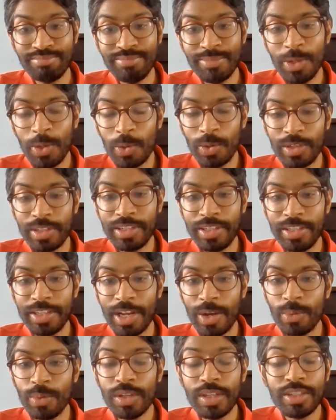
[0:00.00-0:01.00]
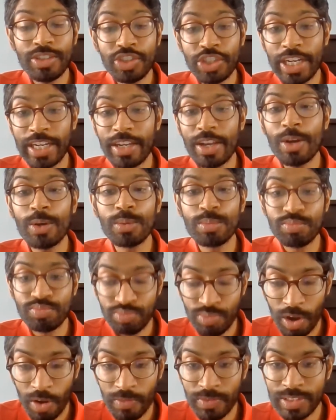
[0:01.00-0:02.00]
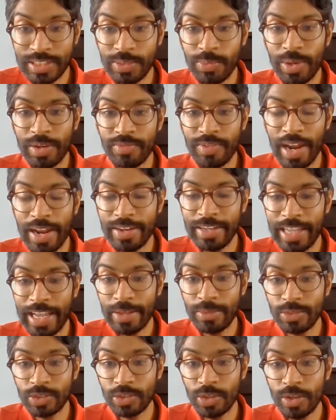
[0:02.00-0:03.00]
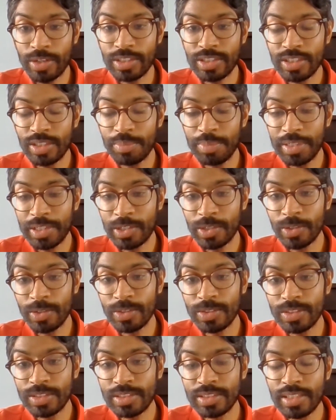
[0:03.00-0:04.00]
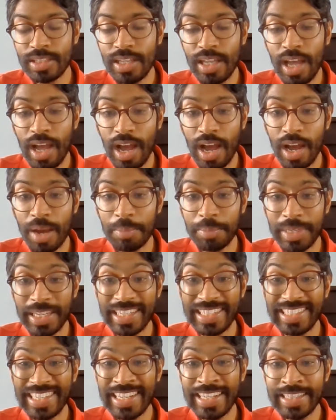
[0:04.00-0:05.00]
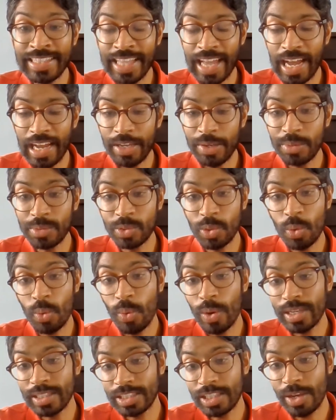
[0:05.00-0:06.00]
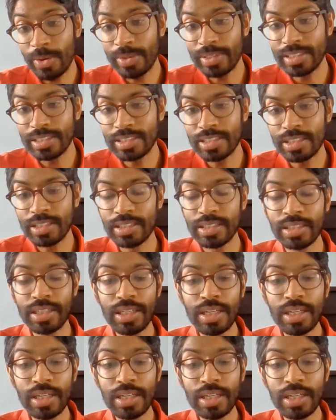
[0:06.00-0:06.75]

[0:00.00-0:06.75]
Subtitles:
Look, Checo obviously went round the outside, so because he did that, he was always going to.